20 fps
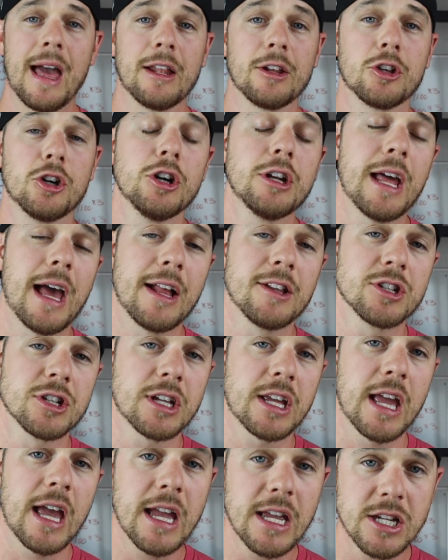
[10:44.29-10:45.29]
and good
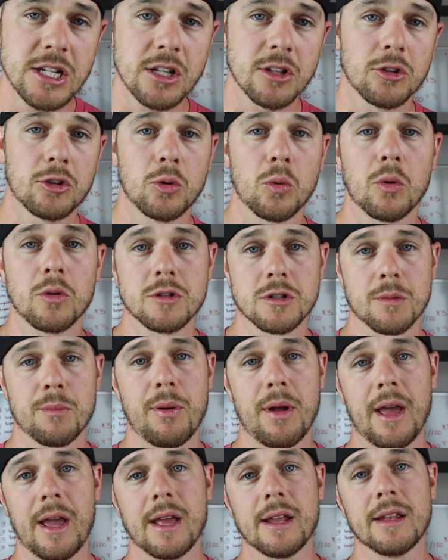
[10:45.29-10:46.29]
education towards your
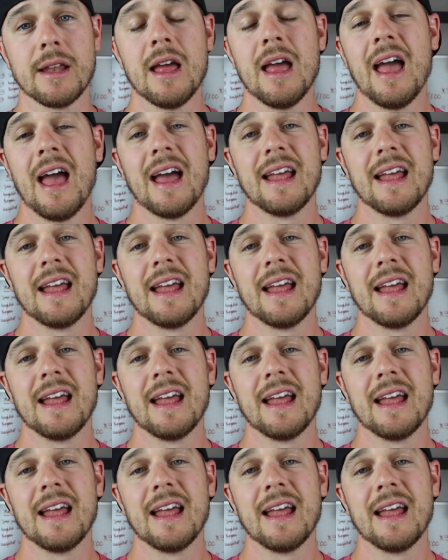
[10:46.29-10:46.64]
pain